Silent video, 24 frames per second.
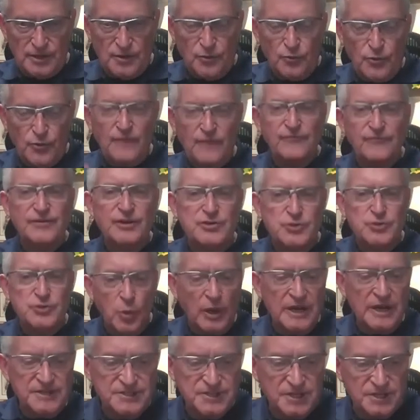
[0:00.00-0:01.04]
Roughly
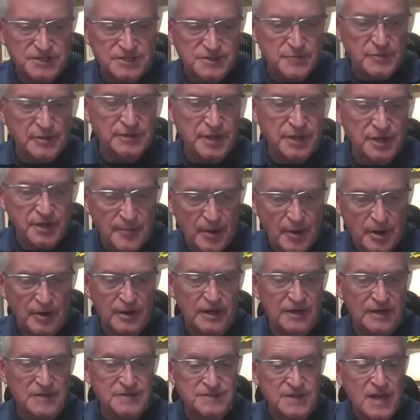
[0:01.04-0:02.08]
26 million
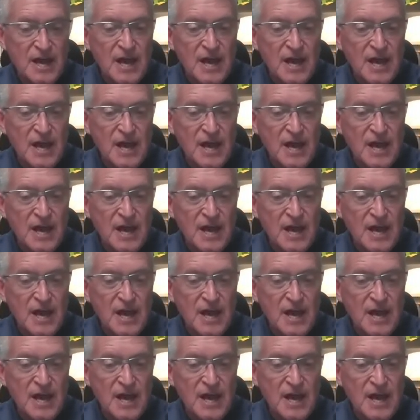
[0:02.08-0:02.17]
Americans